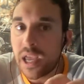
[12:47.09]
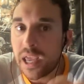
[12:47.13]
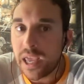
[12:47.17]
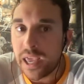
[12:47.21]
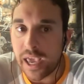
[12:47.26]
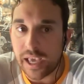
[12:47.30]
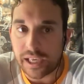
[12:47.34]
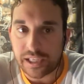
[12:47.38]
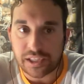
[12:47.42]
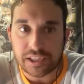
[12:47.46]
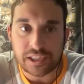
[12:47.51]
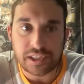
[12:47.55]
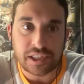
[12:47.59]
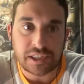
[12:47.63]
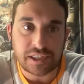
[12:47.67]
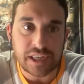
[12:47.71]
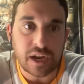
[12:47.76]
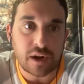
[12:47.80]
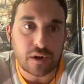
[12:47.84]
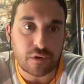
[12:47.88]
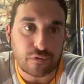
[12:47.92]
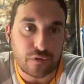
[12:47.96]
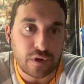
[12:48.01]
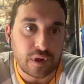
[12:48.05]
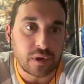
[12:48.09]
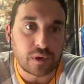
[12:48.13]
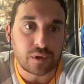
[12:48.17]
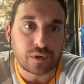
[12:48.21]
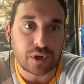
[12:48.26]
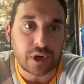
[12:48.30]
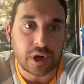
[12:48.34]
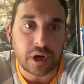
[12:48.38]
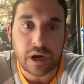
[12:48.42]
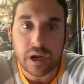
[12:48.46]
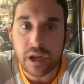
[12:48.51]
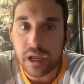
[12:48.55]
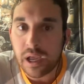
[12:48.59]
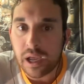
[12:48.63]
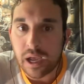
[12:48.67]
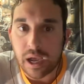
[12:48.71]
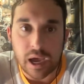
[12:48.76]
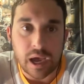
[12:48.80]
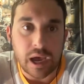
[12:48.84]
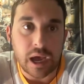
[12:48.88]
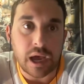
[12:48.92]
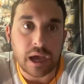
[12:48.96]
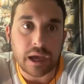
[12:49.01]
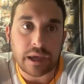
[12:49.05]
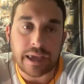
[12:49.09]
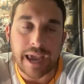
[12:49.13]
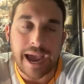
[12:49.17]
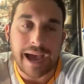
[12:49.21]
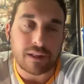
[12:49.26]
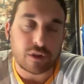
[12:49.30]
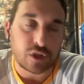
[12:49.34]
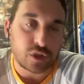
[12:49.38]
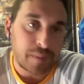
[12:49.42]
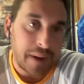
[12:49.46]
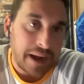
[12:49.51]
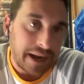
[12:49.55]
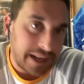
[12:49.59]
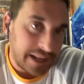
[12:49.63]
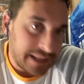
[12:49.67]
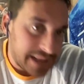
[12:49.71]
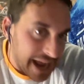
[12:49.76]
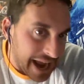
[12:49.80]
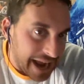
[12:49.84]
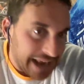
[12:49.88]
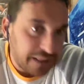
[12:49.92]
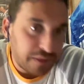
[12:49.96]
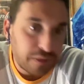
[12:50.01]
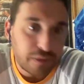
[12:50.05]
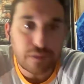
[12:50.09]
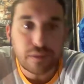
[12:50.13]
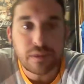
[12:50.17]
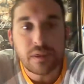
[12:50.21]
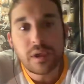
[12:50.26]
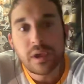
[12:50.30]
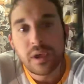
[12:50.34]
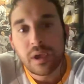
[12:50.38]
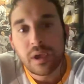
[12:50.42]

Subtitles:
Hicks is the center fielder. Gallo's batting ninth,